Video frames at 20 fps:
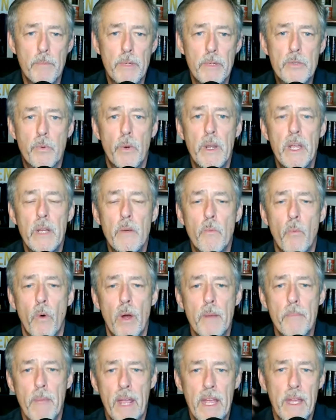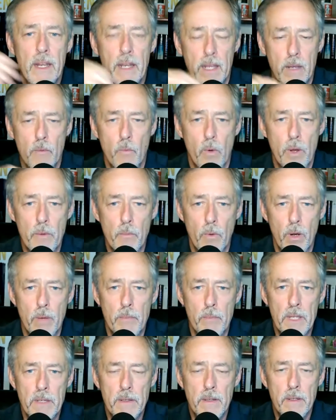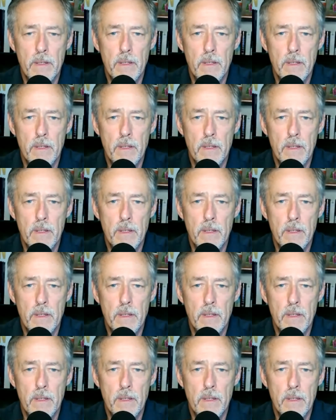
between one man and one woman.